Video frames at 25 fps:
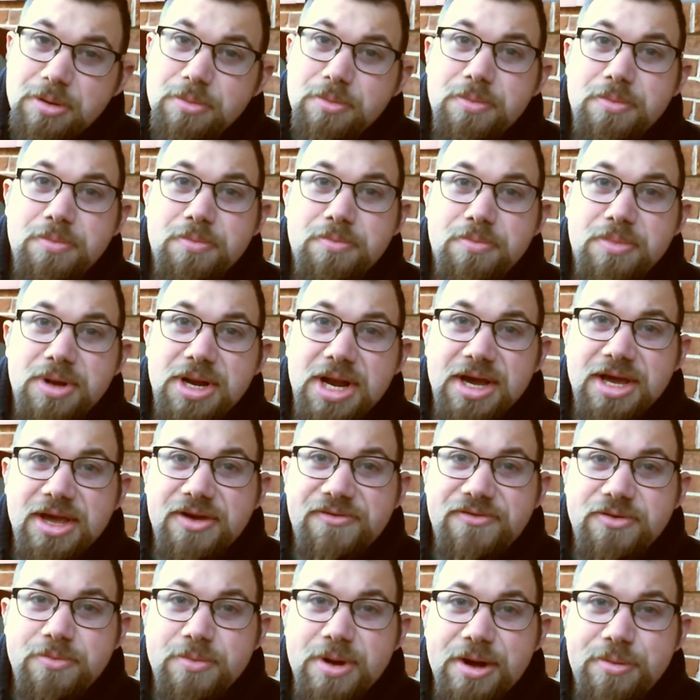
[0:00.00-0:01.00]
but I'll give you
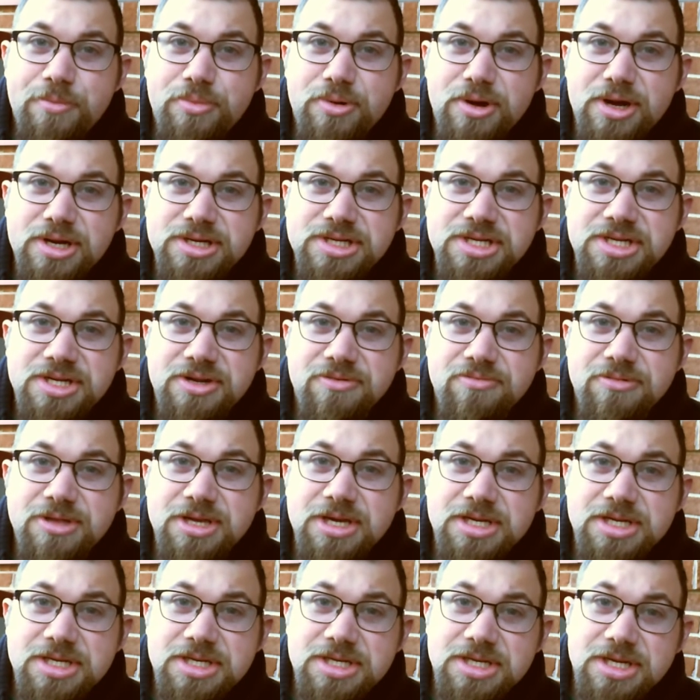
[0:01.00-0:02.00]
my impressions of
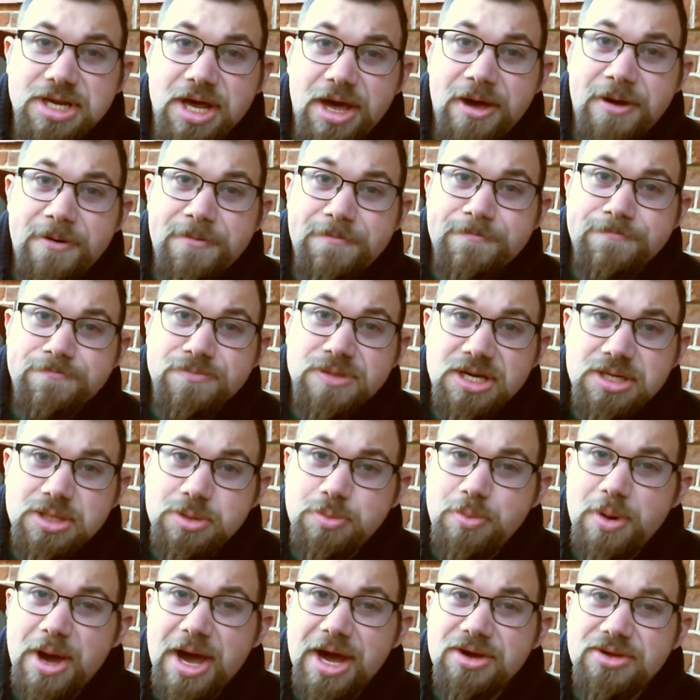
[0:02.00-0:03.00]
this
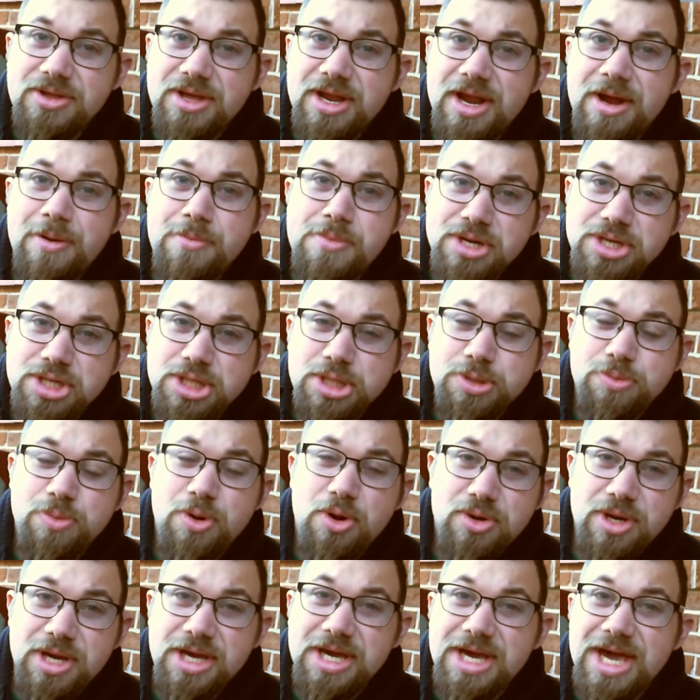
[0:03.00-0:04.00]
tobacco that I've been
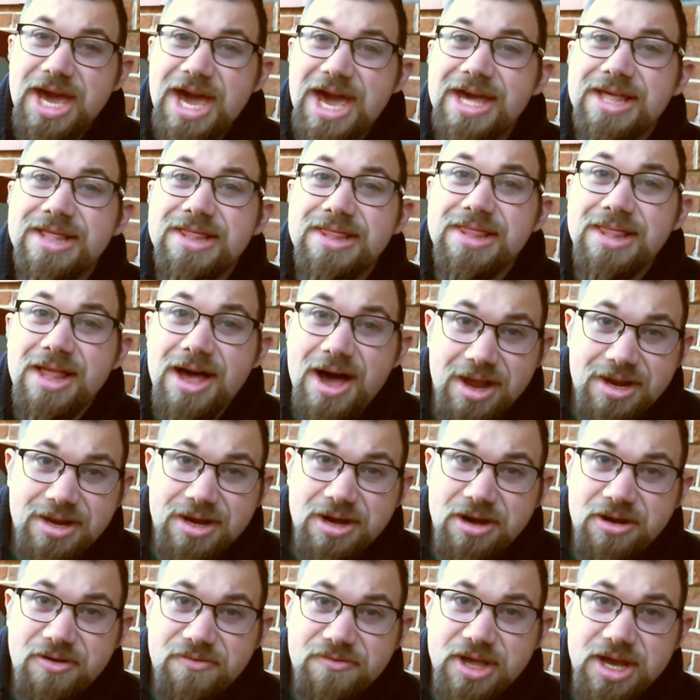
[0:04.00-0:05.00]
smoking a lot
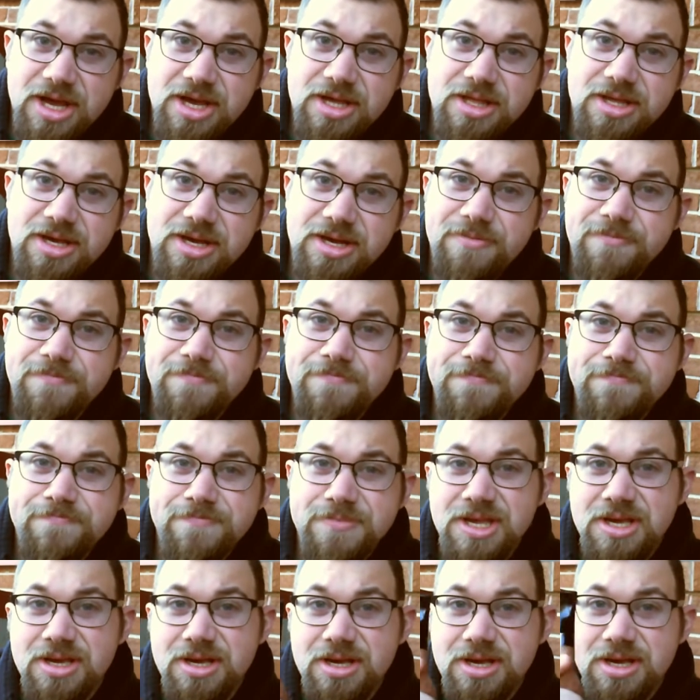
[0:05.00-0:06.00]
of lately.
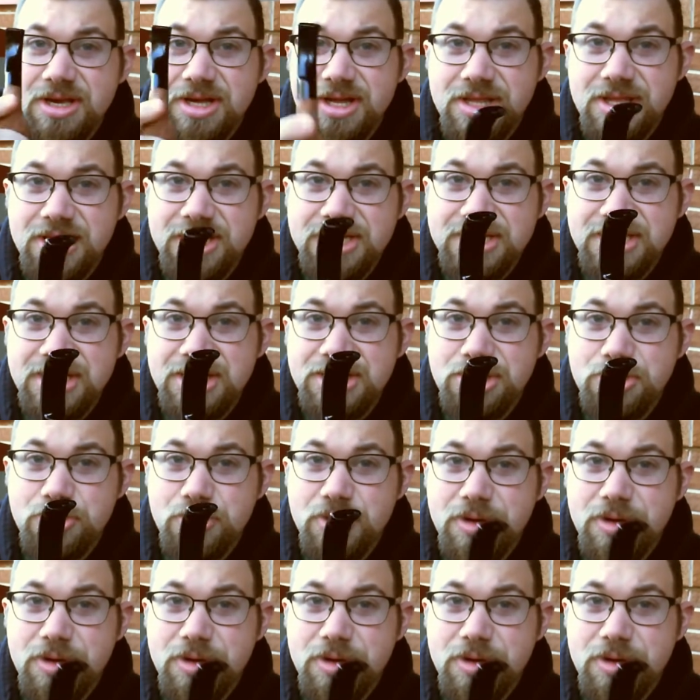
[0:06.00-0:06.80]
Let's get to it.